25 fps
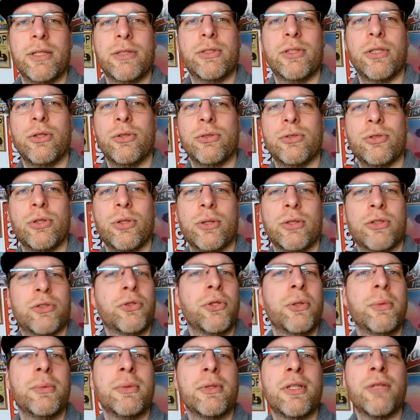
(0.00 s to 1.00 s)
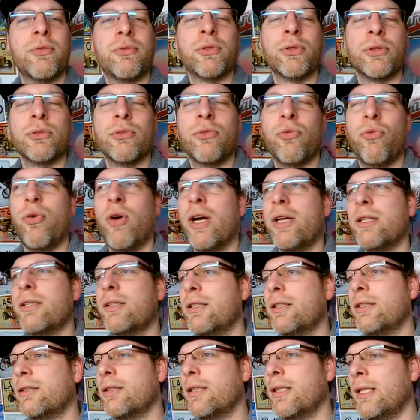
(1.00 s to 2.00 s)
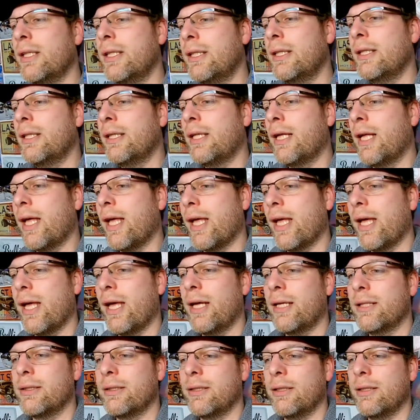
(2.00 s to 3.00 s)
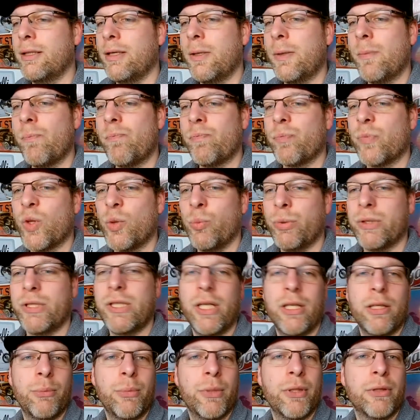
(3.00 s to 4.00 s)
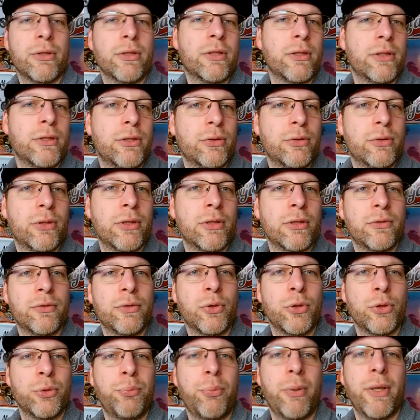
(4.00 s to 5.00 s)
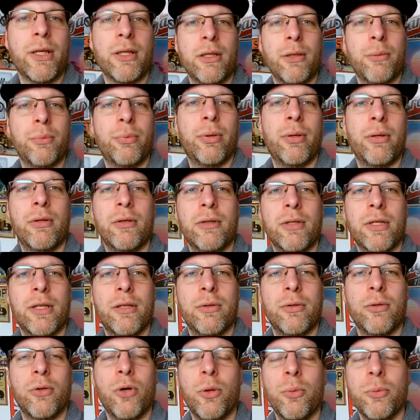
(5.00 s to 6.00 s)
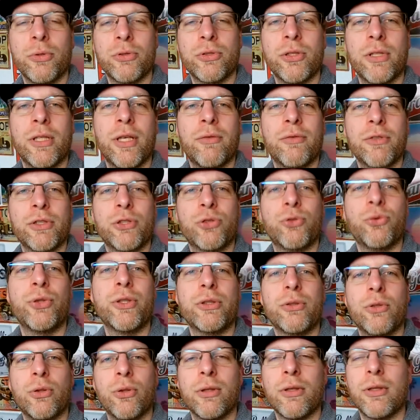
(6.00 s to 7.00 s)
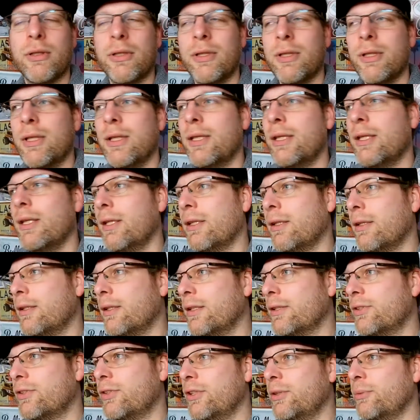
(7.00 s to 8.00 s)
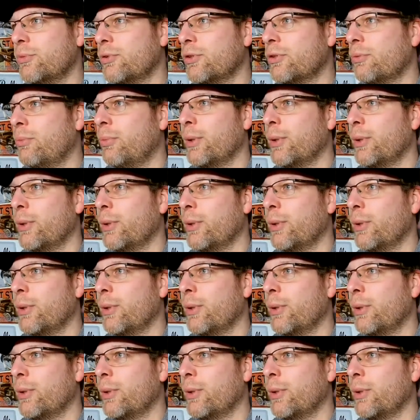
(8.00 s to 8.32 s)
is also extremely difficult to find here. And but yeah, in America you can of course pick it up on almost on every street corner, it seems.